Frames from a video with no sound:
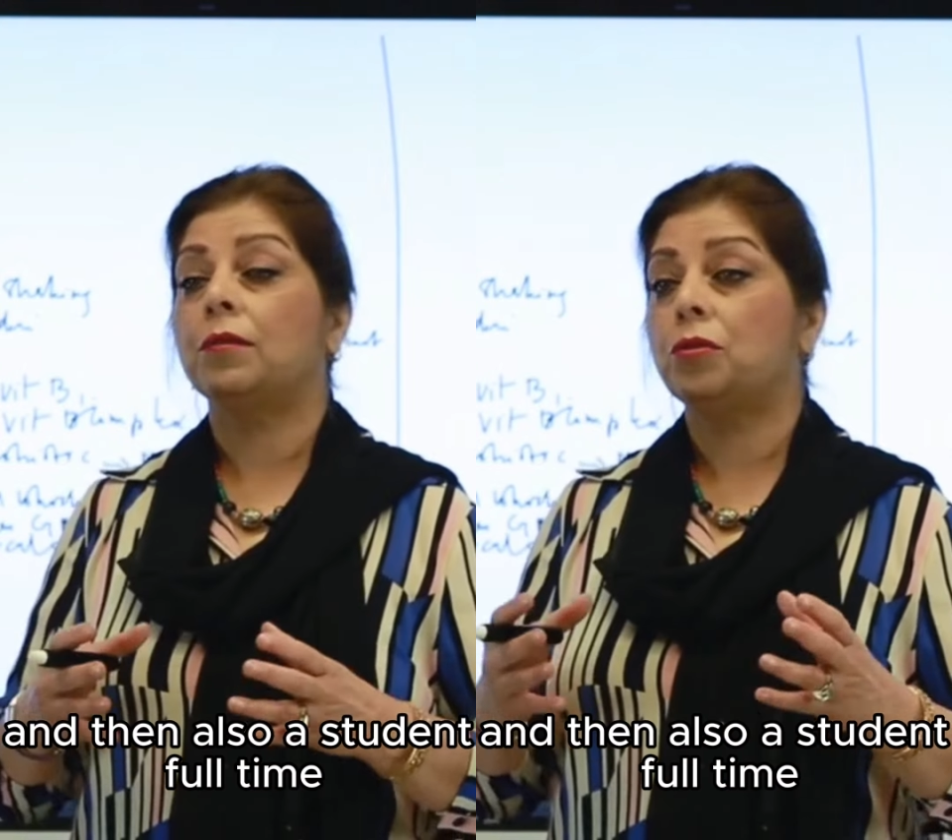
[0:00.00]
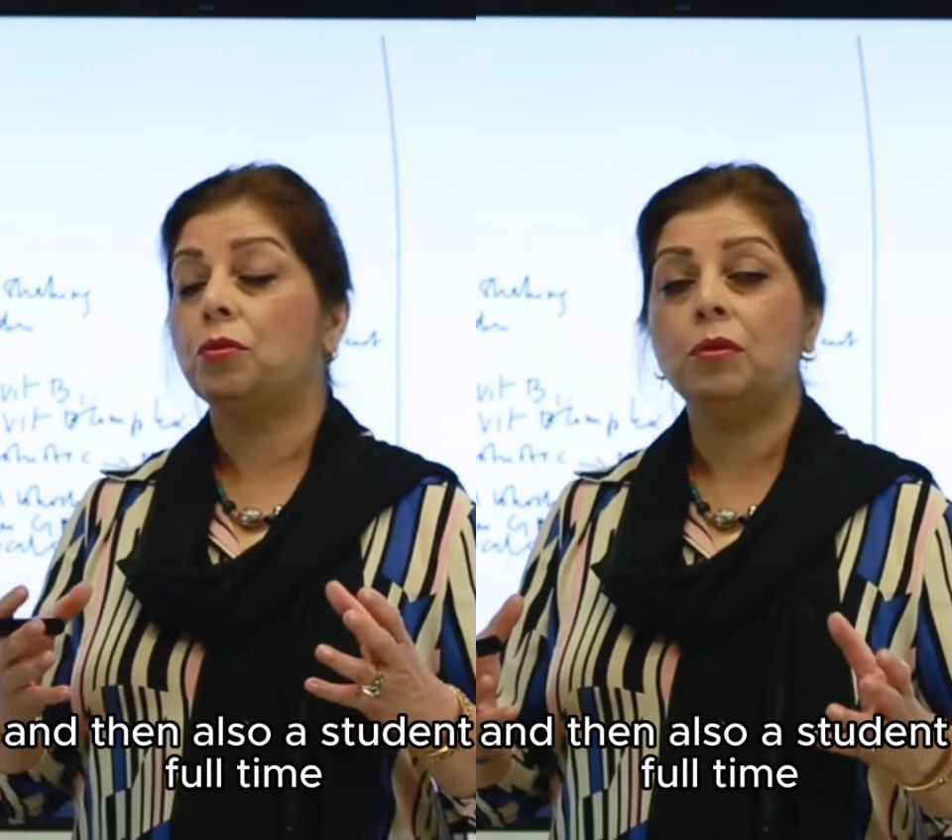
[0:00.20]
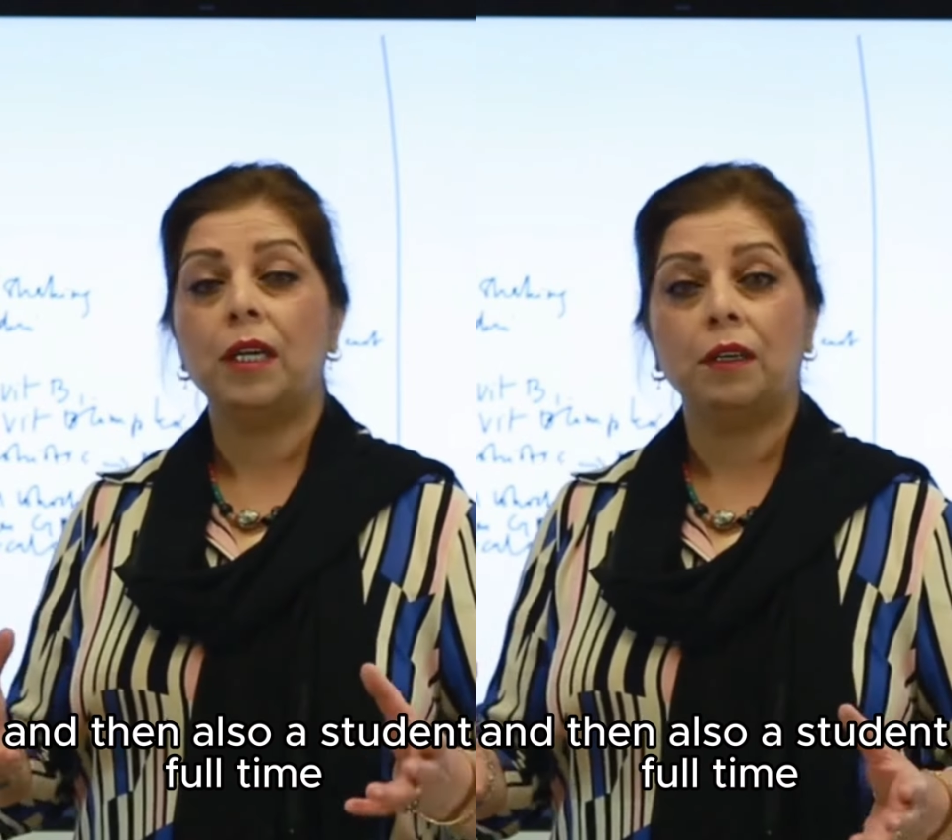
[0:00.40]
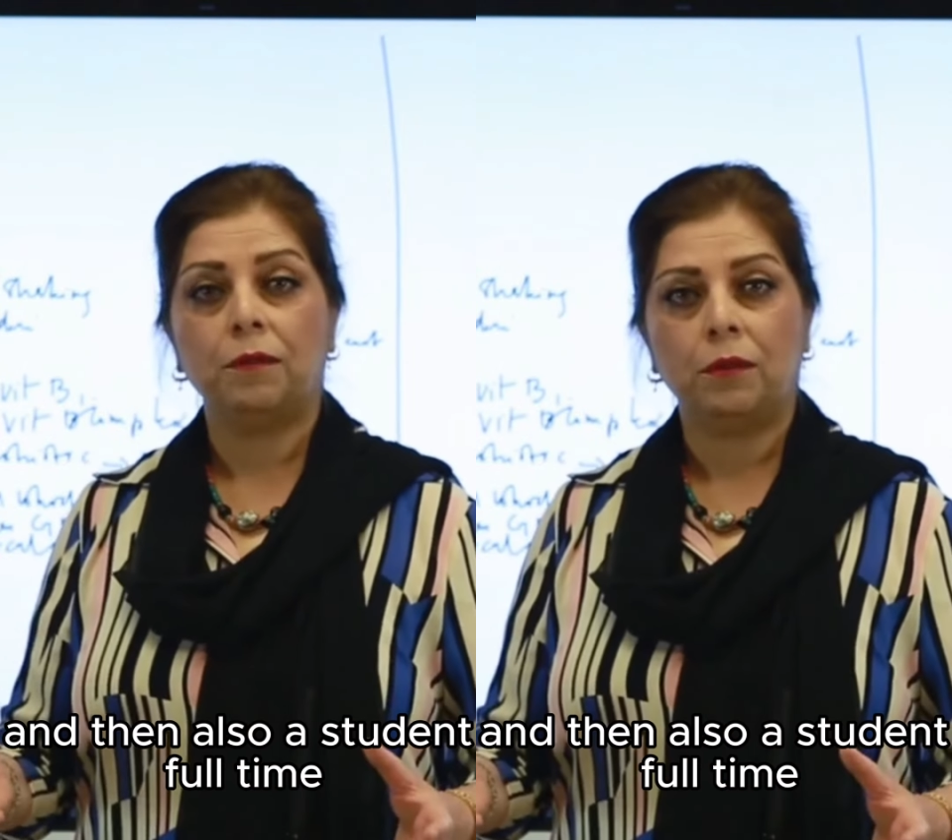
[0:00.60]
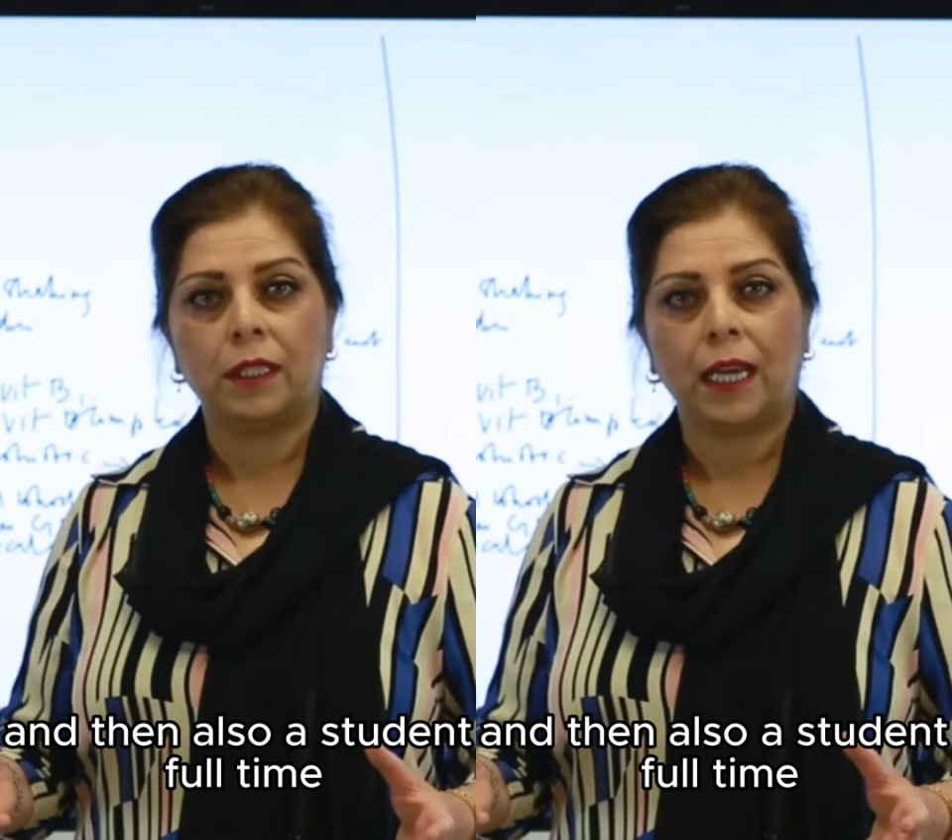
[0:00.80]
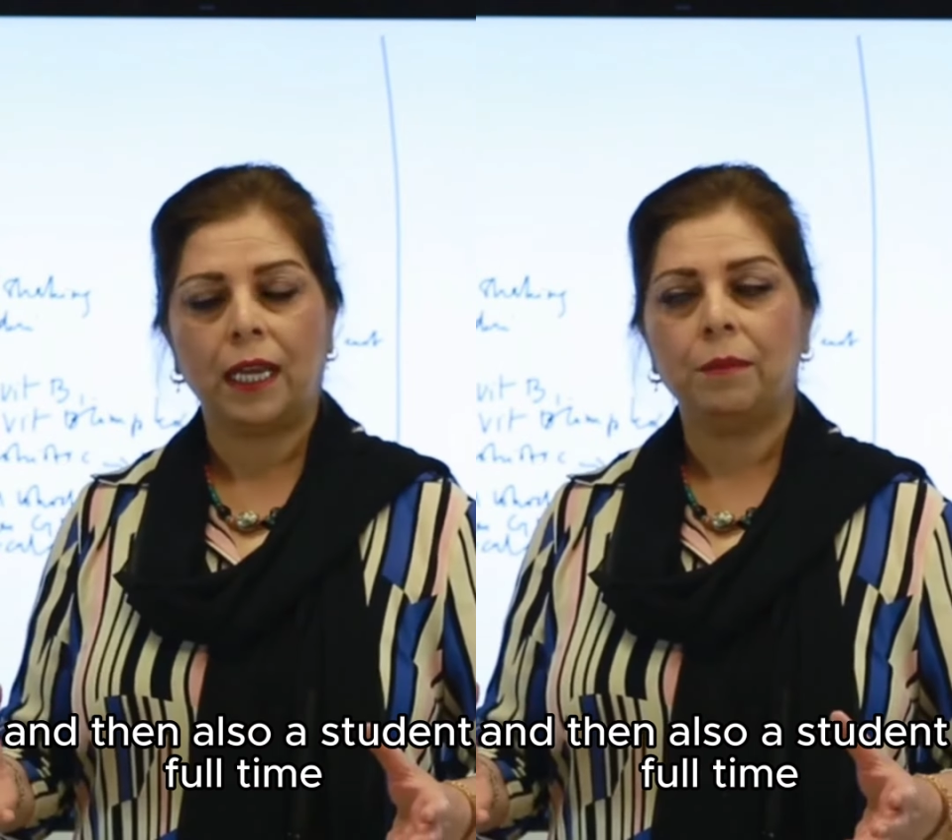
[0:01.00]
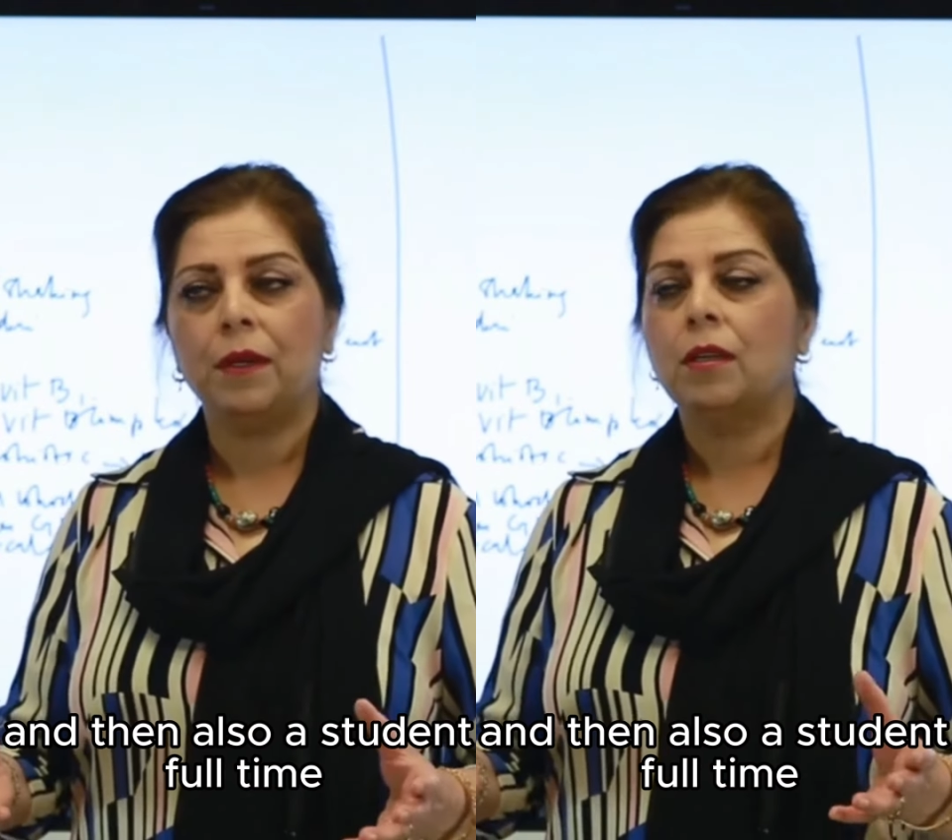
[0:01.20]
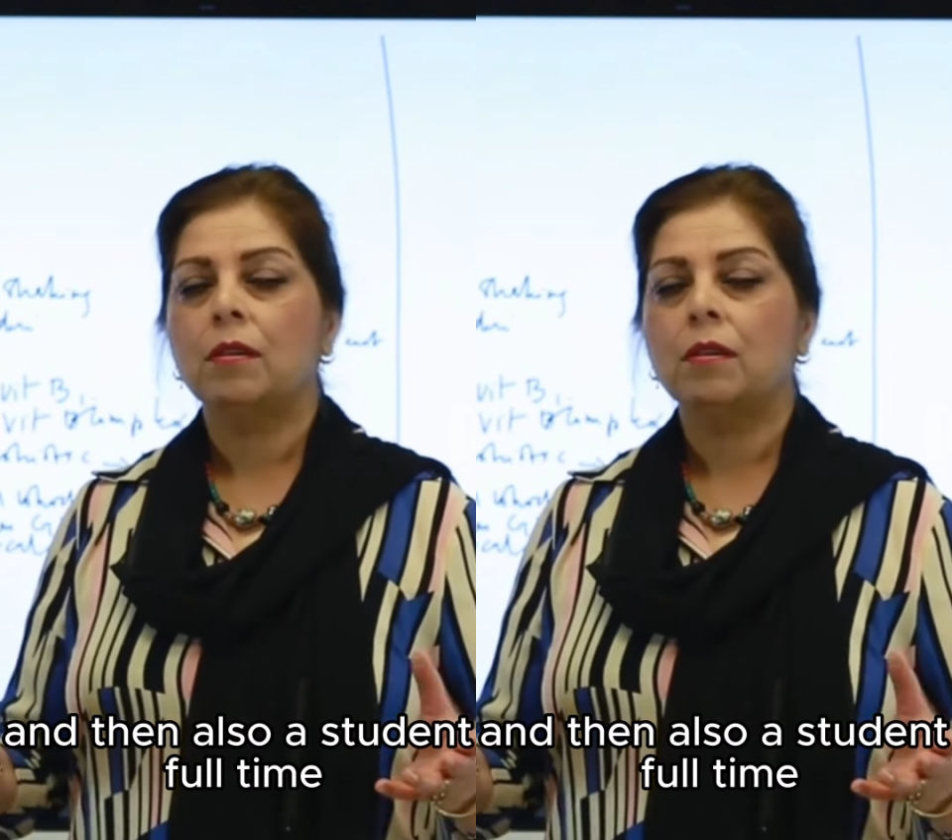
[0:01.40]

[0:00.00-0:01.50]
student full time.